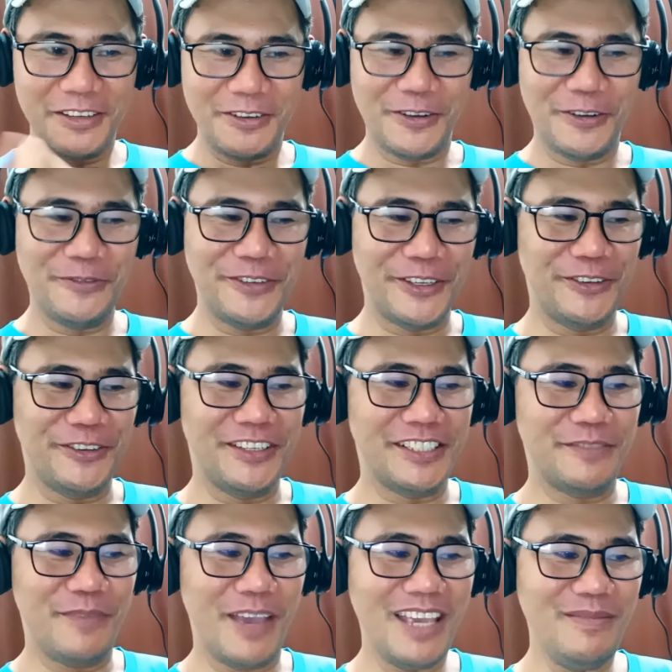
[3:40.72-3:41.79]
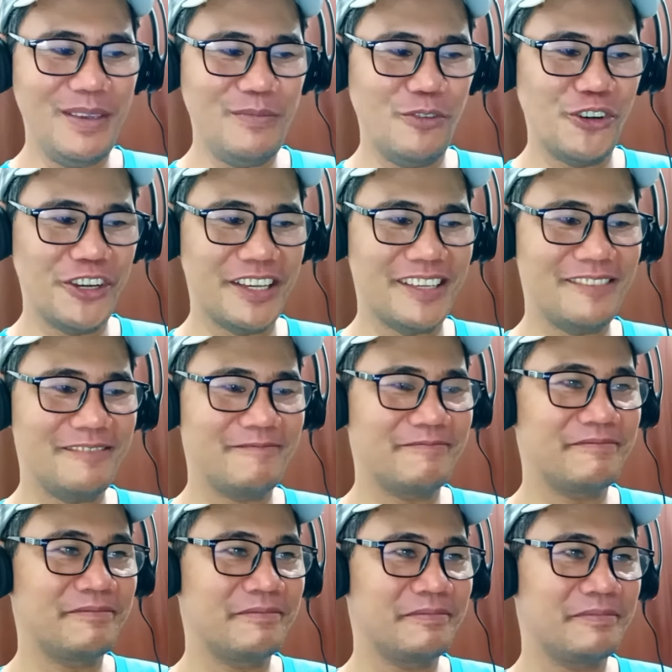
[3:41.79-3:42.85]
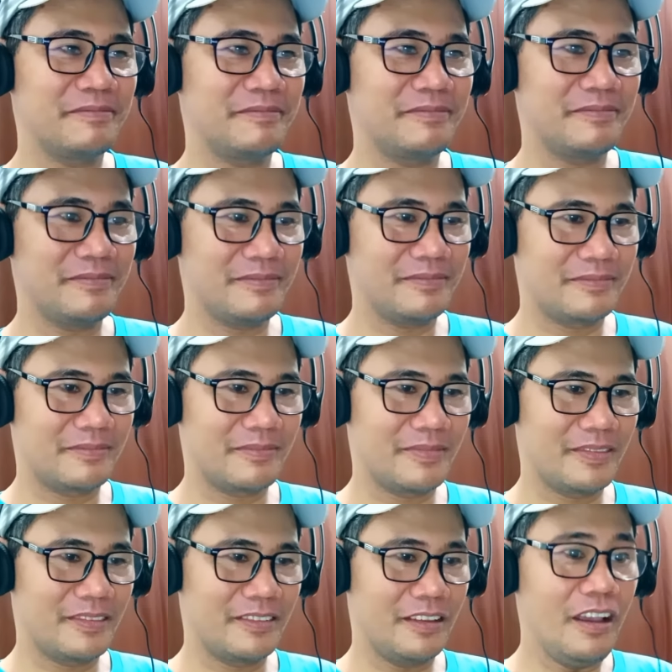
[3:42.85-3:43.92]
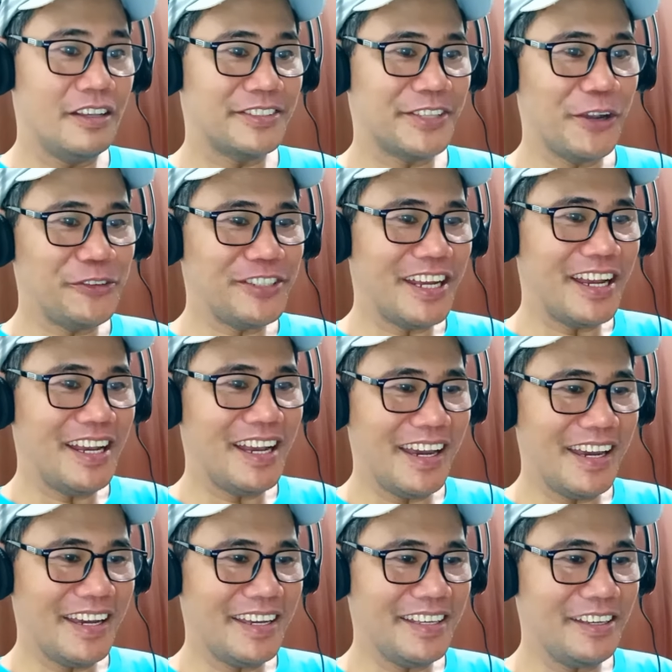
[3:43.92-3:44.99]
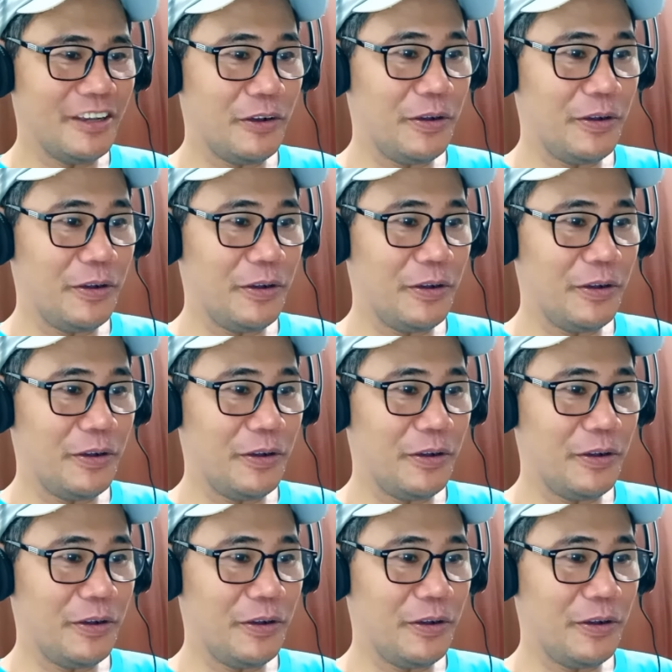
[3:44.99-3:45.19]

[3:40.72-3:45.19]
Oh my goodness, baby boy. Sota, hi.